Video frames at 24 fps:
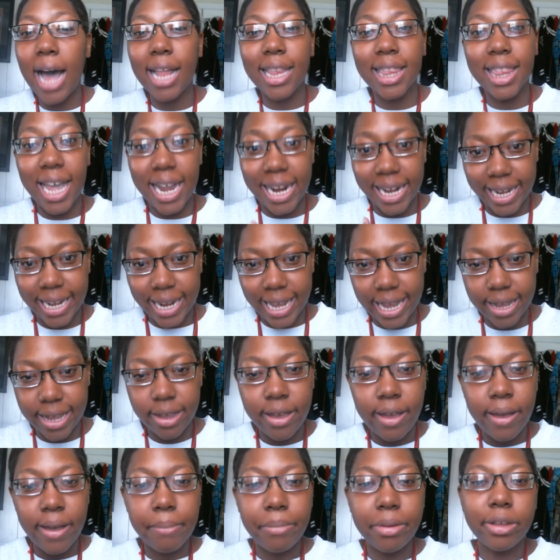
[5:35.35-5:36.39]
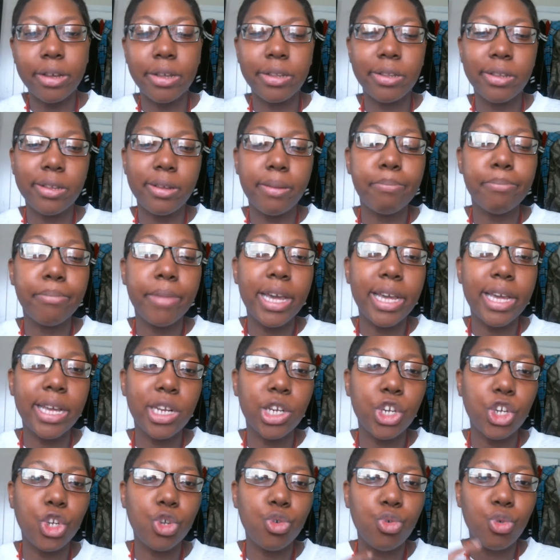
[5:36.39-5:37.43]
I like that because it
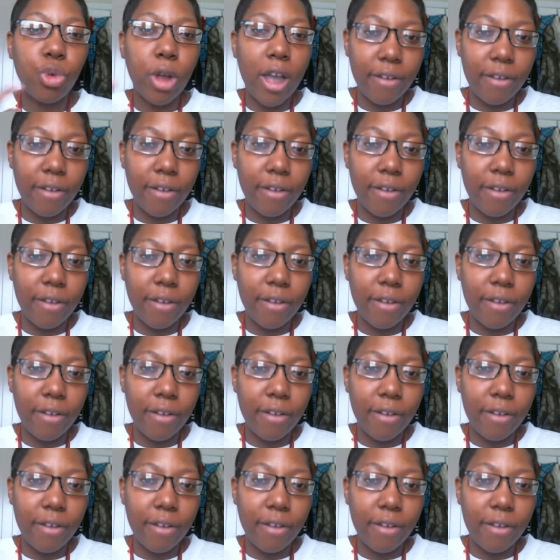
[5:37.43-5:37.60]
makes you